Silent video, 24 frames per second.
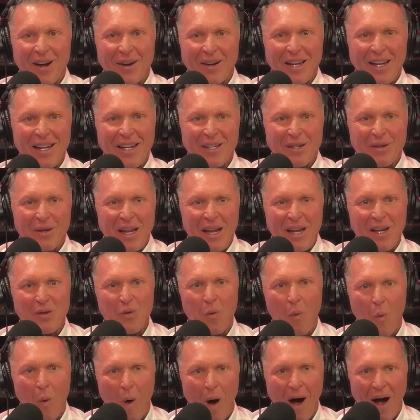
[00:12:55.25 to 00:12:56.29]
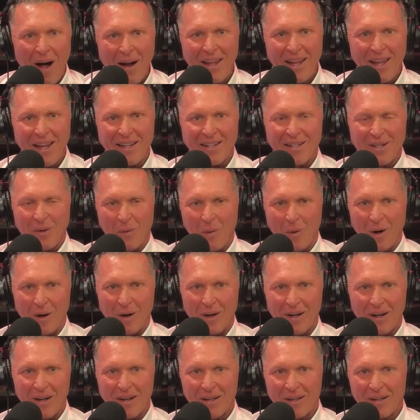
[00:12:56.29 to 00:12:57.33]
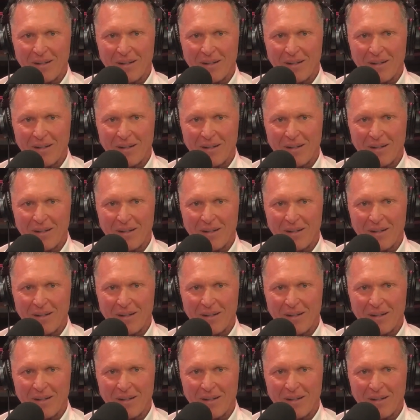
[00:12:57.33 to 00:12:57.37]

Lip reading: He's walking to work.